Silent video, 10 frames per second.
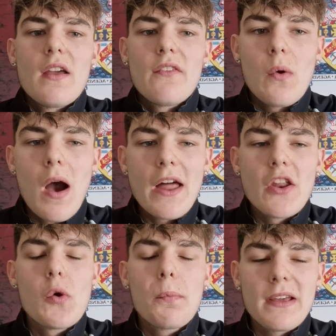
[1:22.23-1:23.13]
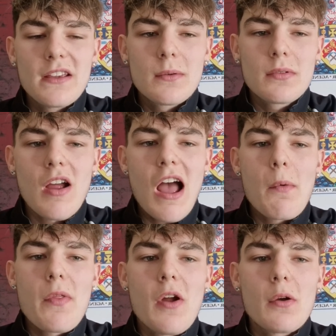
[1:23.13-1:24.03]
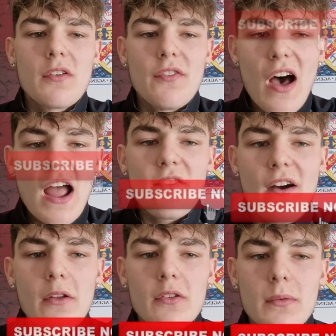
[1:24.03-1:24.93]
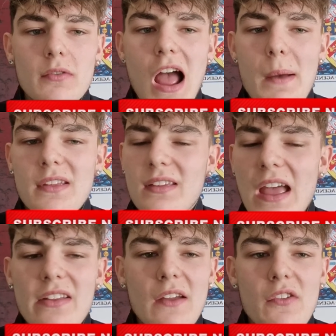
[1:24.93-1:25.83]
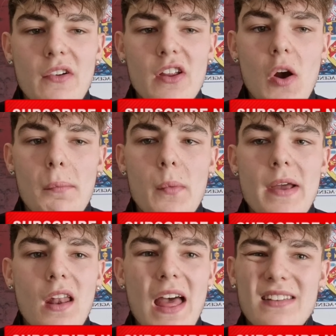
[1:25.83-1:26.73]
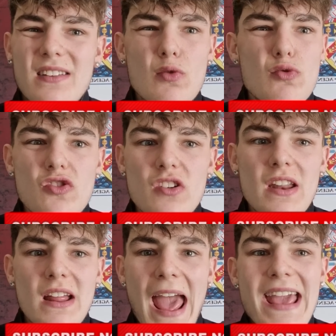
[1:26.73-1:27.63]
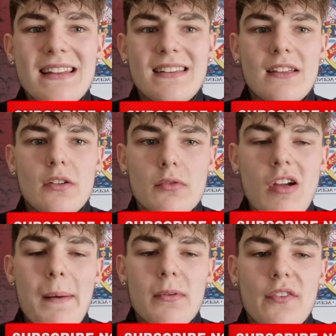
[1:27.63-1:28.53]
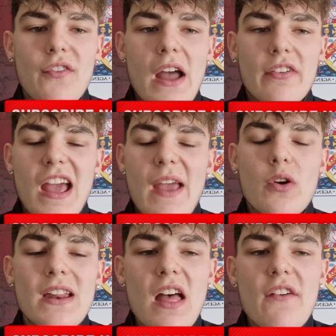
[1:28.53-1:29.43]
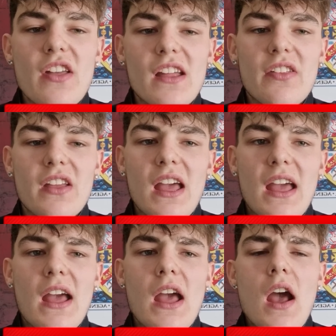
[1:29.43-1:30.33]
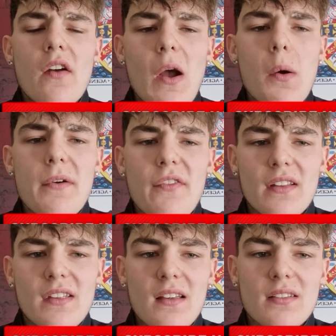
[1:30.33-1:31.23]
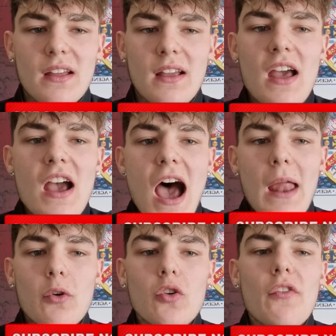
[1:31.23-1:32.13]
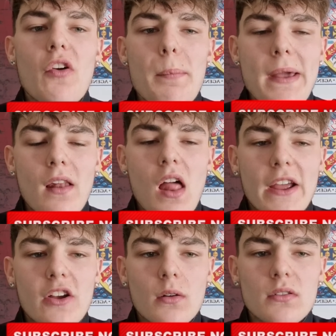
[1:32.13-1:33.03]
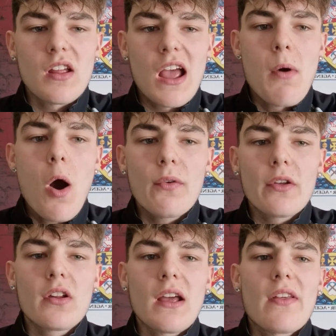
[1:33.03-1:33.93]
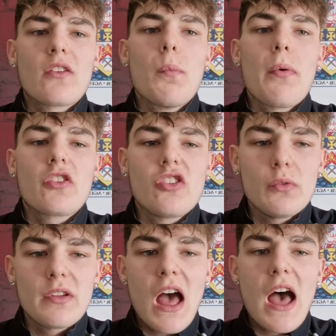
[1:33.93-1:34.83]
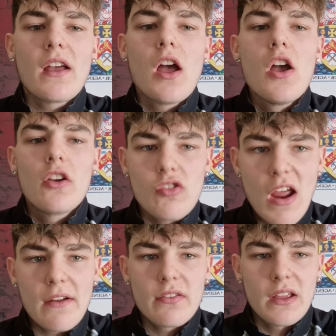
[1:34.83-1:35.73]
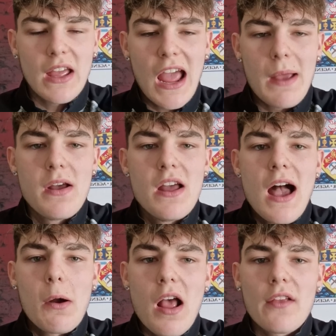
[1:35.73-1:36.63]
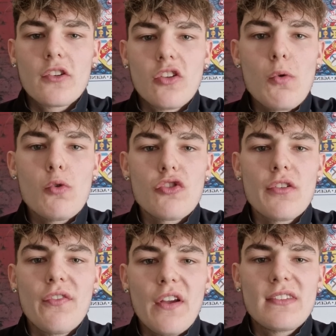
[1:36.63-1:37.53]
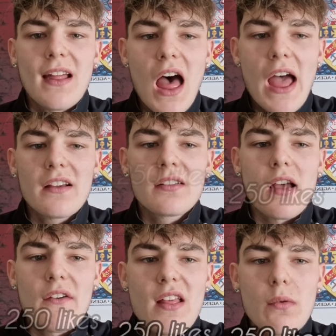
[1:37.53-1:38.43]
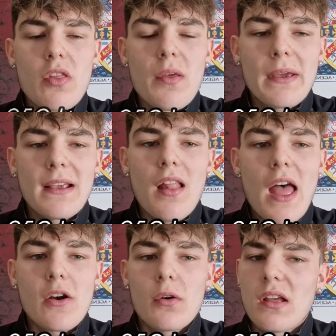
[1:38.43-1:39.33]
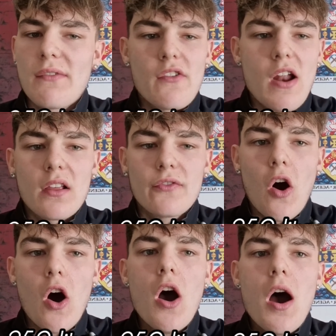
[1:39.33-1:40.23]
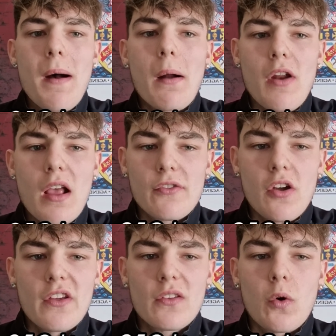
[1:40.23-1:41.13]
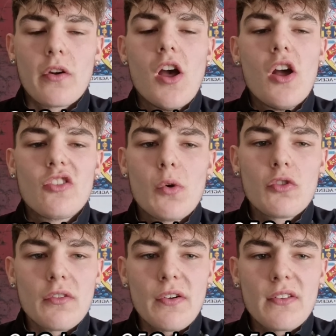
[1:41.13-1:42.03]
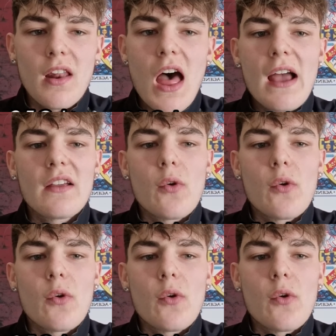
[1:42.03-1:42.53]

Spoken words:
If you are new, please subscribe. We're on the road to 5,000 subscribers. I say this every video, but we are less than 180 subscribers off 5k. If we can hit that for the end of the year, that would be fantastic. And I'm going to go for a big like goal today. I'm hopefully going to get this up on the Tuesday night, straight after the game. I'm going to ask for 250 likes. I think that's one of the biggest like goals I've ever asked for, but I'm going to ask for it on this one. 250 likes.